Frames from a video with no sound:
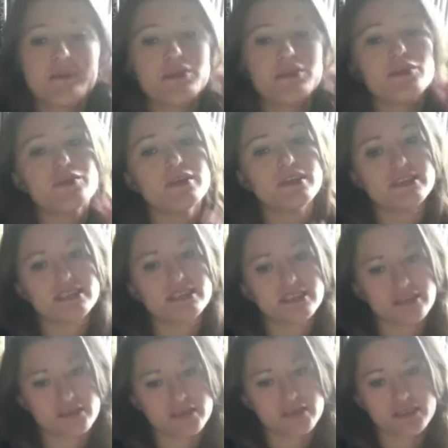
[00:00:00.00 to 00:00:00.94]
you read a
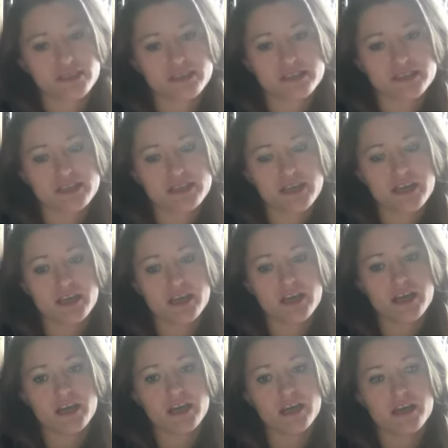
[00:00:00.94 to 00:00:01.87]
series,
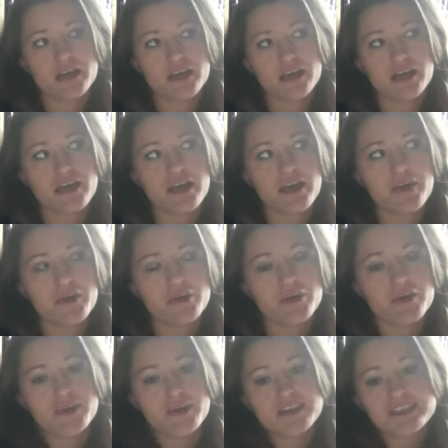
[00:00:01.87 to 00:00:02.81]
when
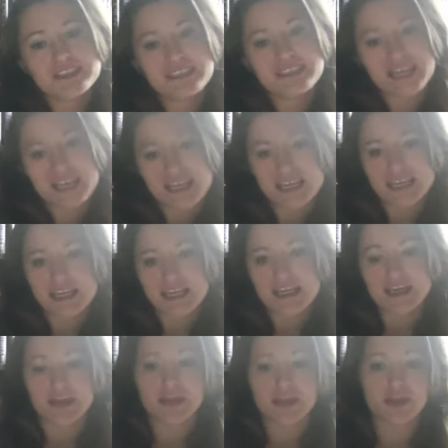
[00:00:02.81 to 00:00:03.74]
you're on the second
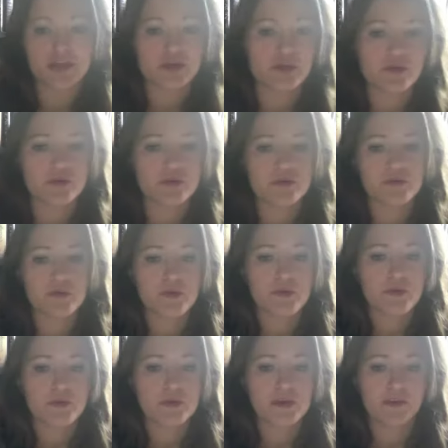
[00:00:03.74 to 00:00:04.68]
and third or fourth
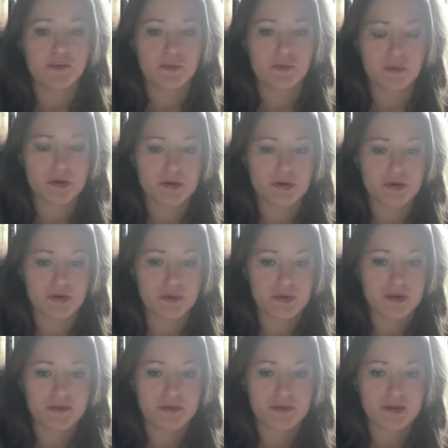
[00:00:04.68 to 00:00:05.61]

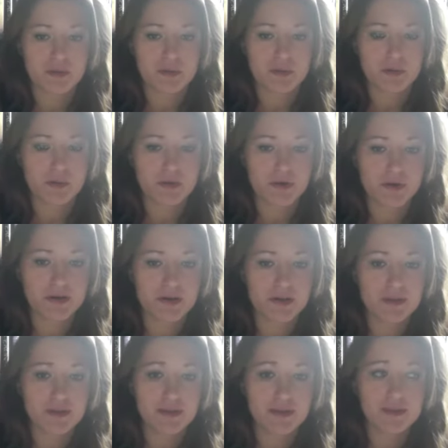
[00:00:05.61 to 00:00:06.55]
whatever number book,
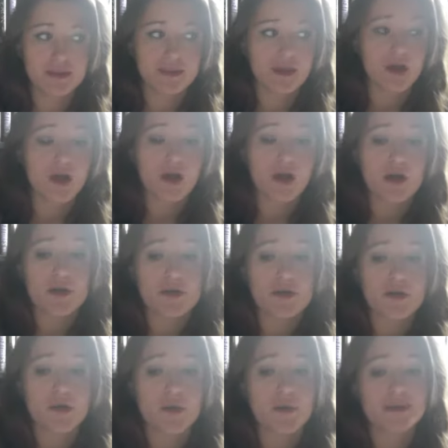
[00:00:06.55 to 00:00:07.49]
the author
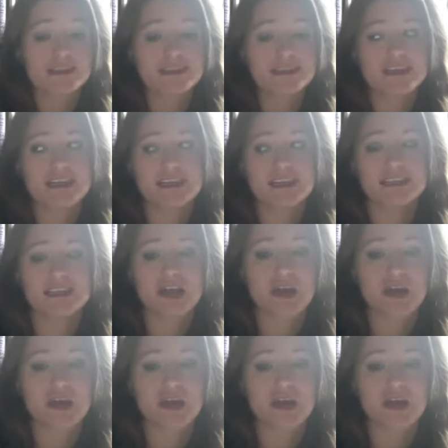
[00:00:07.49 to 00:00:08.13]
always does a